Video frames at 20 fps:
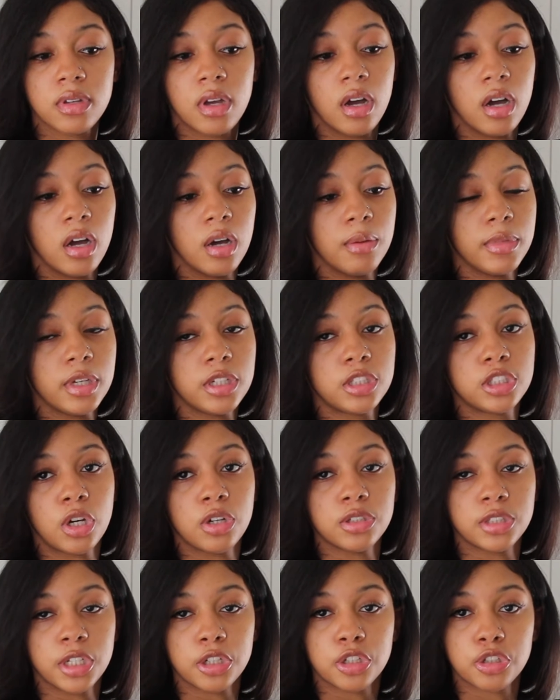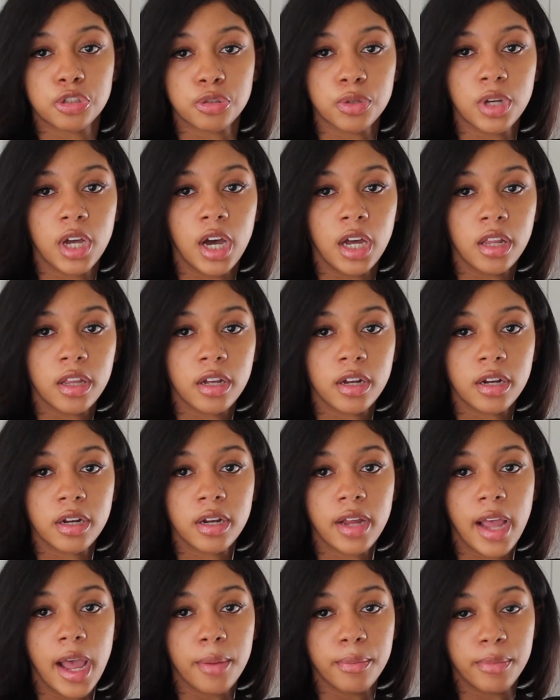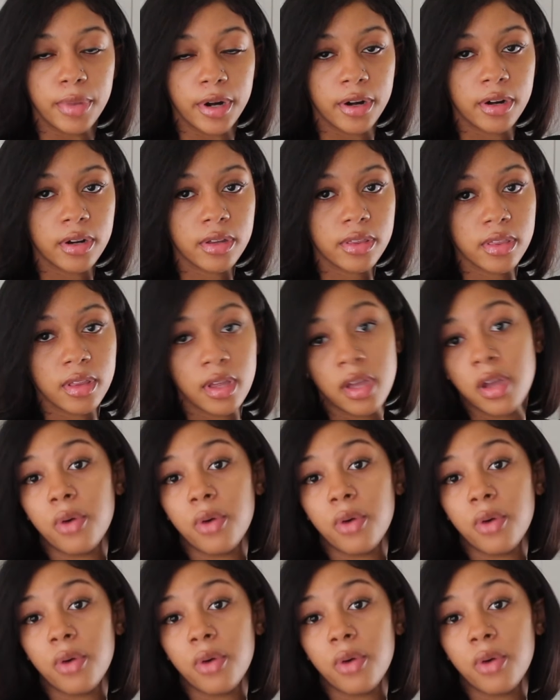Um, it shows their true color at birth.